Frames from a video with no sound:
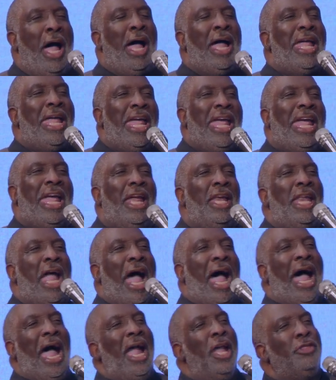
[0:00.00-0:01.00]
in
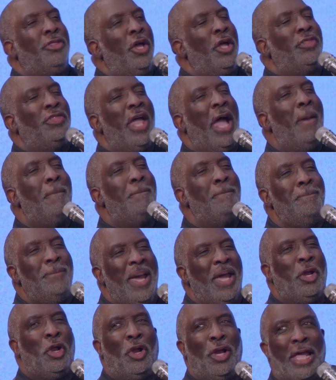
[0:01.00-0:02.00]
either the
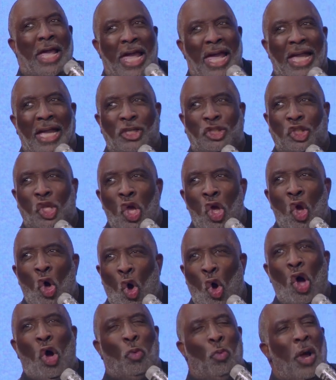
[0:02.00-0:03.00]
Middle East
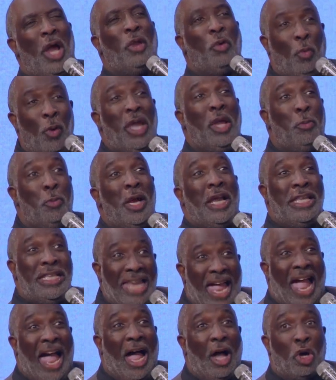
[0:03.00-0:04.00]
or what we would
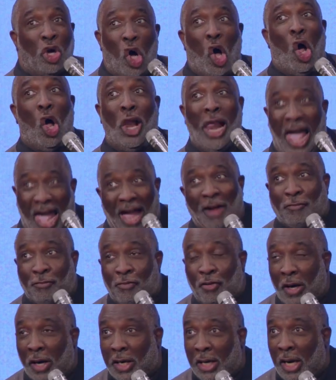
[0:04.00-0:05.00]
now call
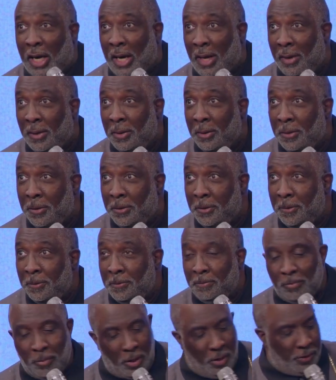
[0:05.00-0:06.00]
Africa.
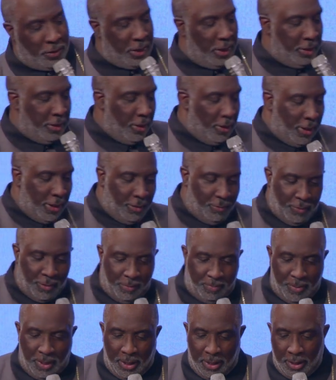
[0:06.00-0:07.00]
Okay, y'all ain't
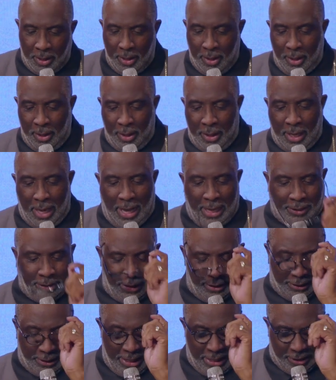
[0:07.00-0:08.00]
with me. I
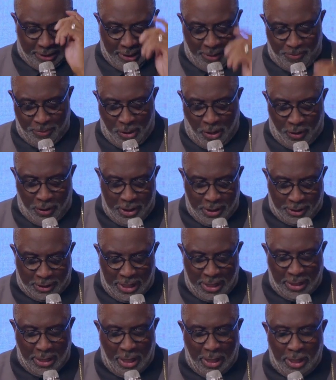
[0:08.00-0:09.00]
just said something, y'all didn't
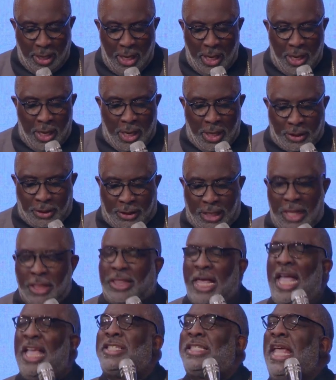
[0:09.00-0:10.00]
say nothing.
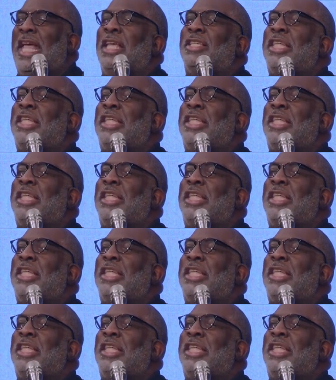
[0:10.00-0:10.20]
This is